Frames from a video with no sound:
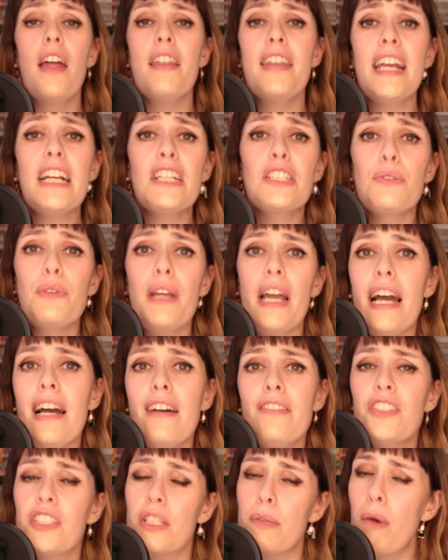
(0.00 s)
Next we
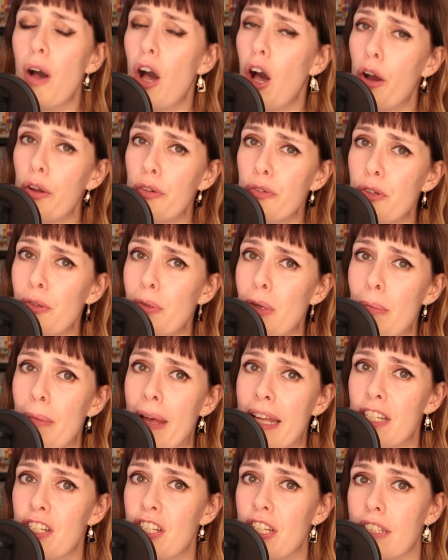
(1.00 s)
have some honourable
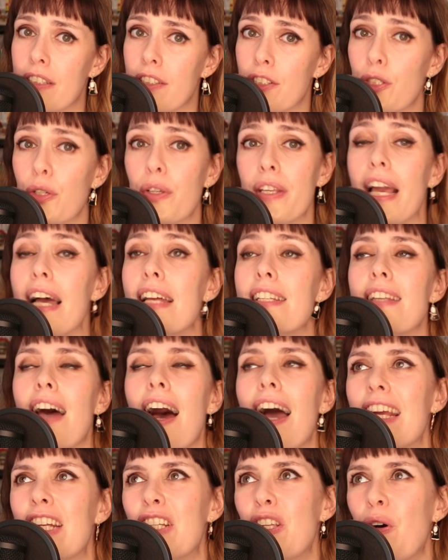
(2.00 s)
mentions. So yes,
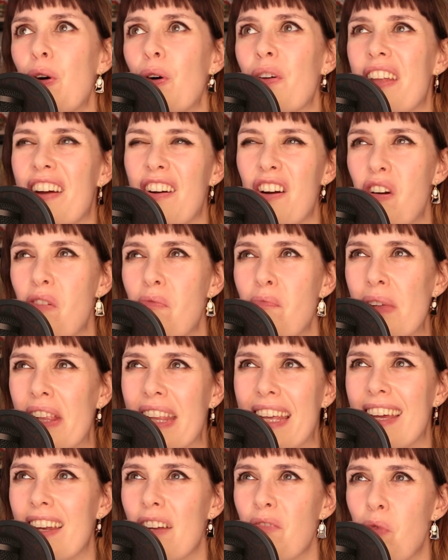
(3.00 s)
I know there are
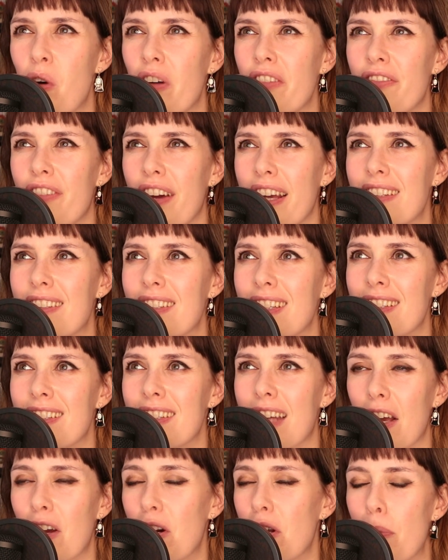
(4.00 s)
1,000,001 fight
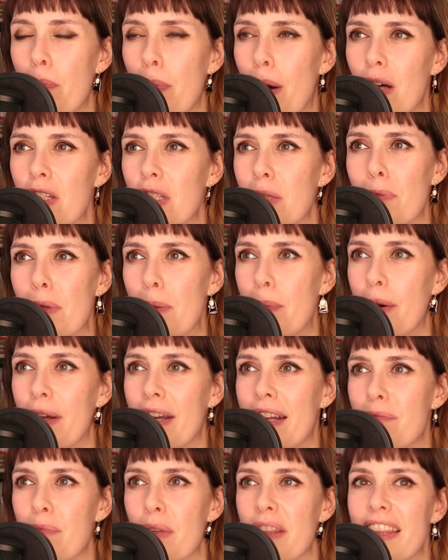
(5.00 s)
scenes I could have possibly put
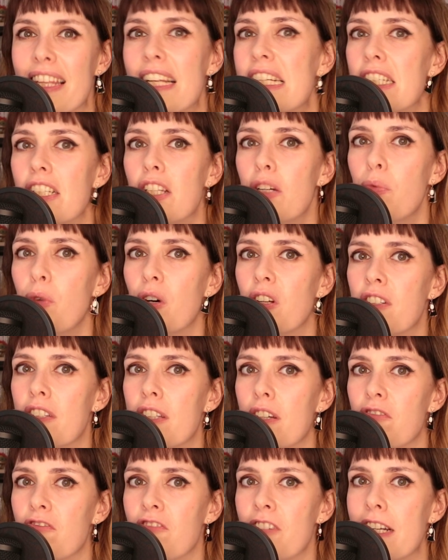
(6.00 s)
in, but these are the ones
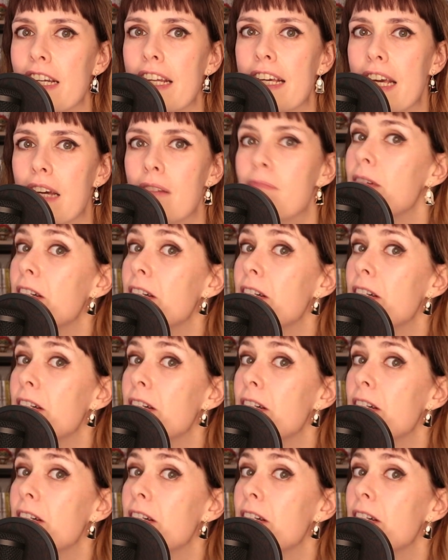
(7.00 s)
that really get